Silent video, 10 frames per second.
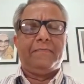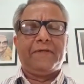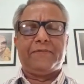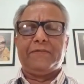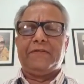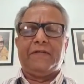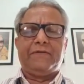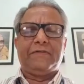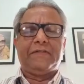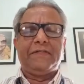Make sure that
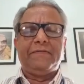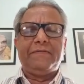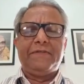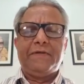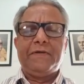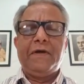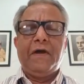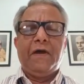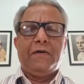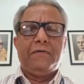you're ready with your
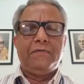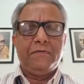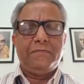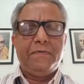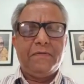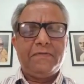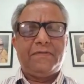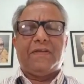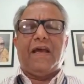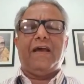notebooks